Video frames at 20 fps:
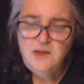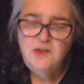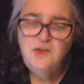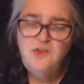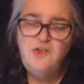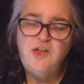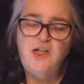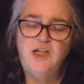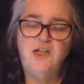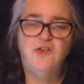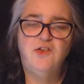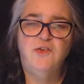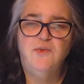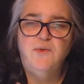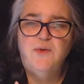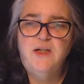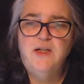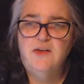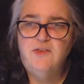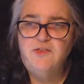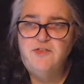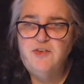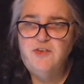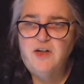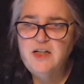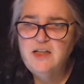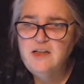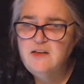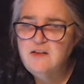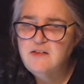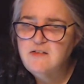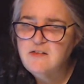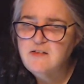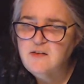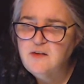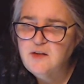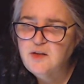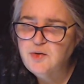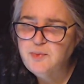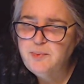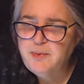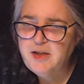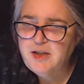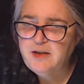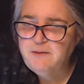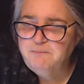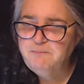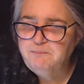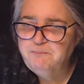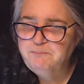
change the way the front is a little bit